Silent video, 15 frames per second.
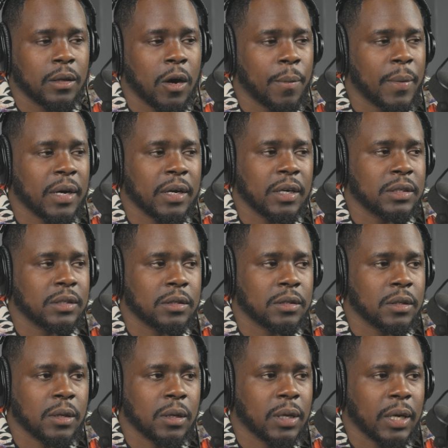All my cousins,
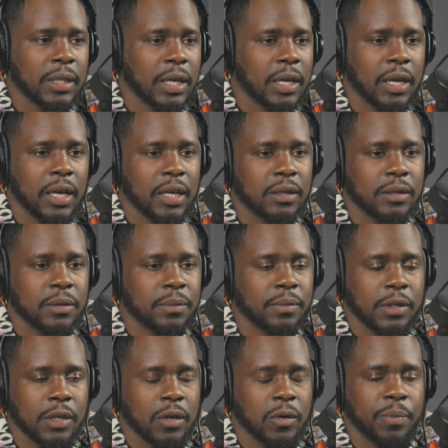it looked like they had,
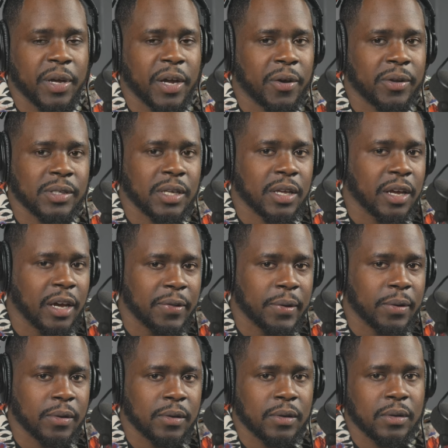you know, parents
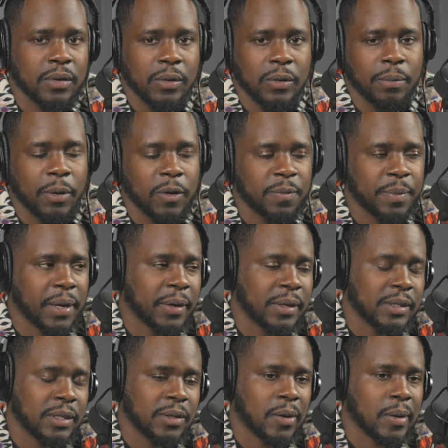together or both
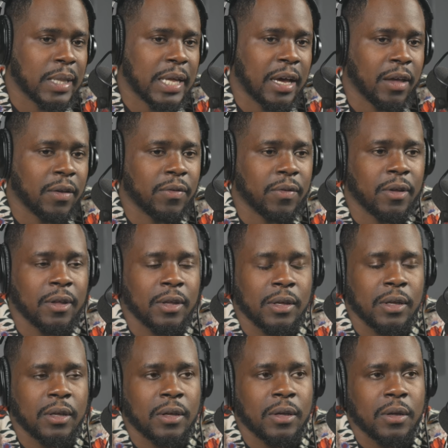parents in their life.
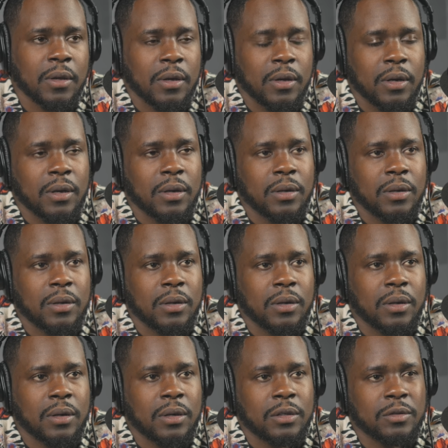
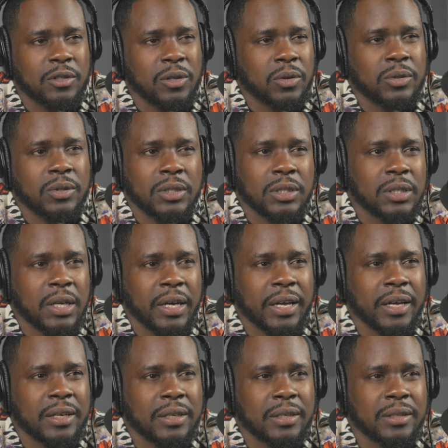Uh, so it was just
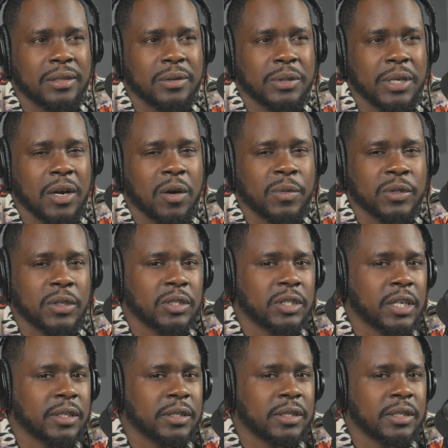like, there was like almost a
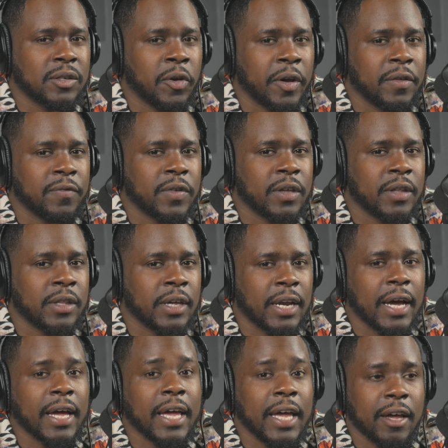jealousy or envy that
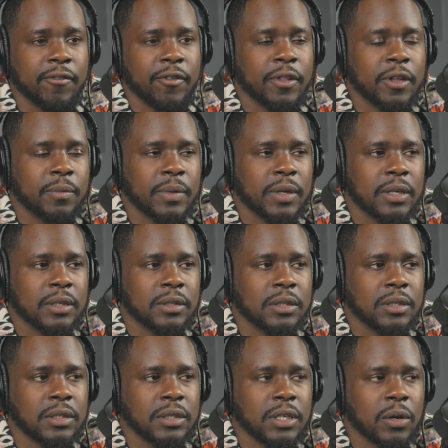I had for them because
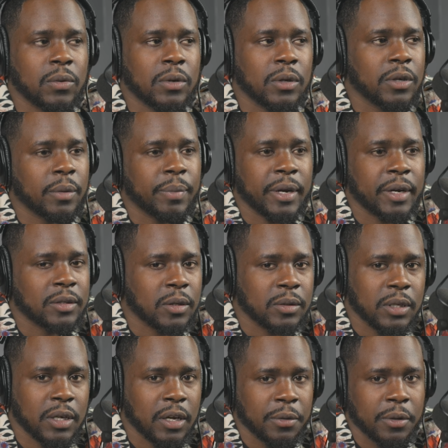it's just like, well, your parents are
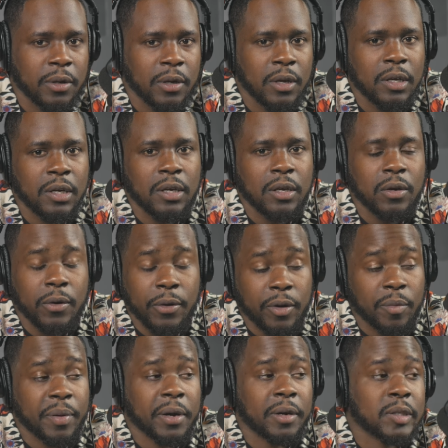together or
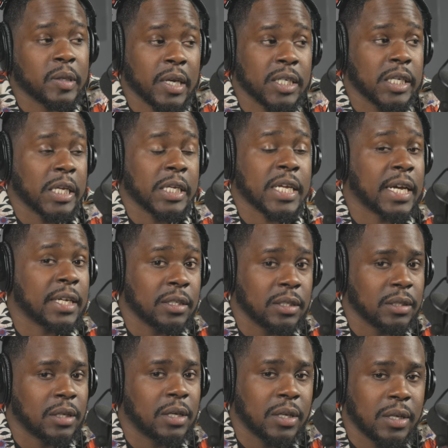your parents are actually
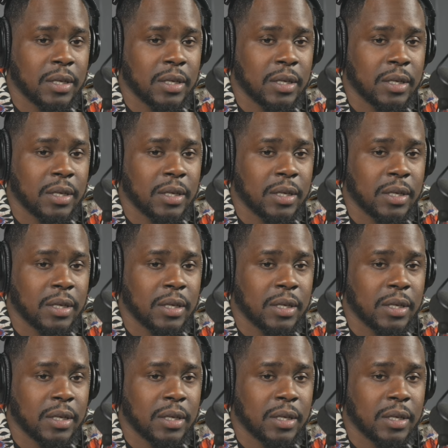nice.